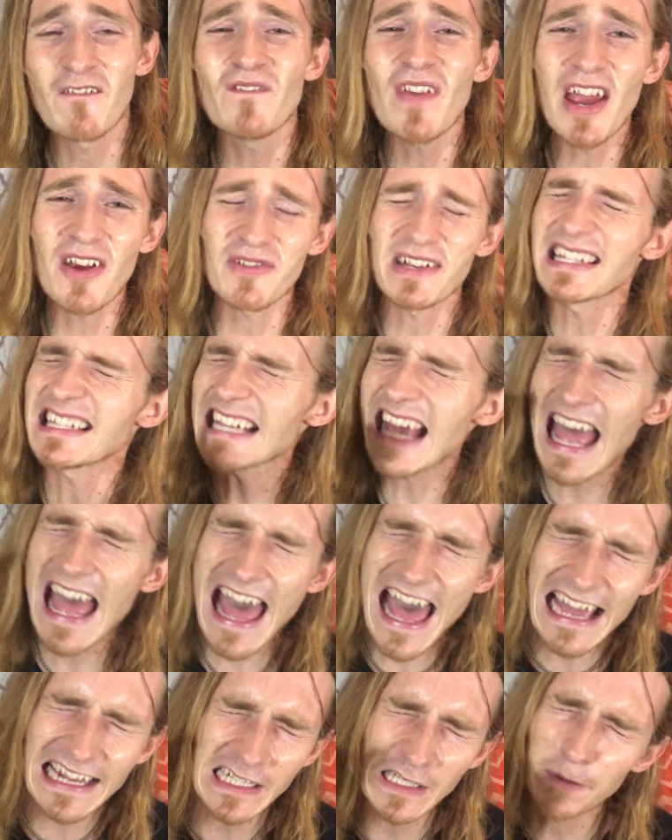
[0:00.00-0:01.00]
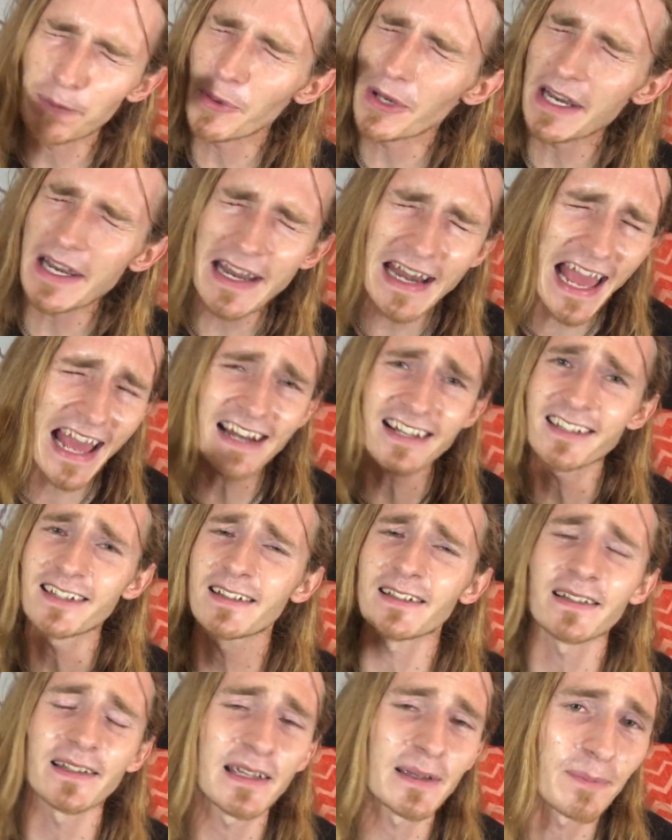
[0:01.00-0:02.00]
varies
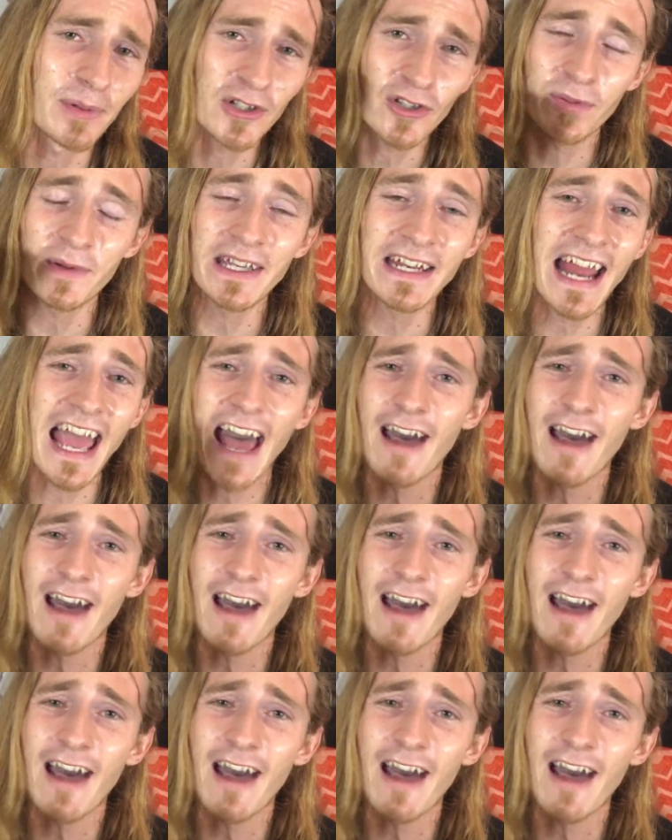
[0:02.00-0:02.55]
exponentially between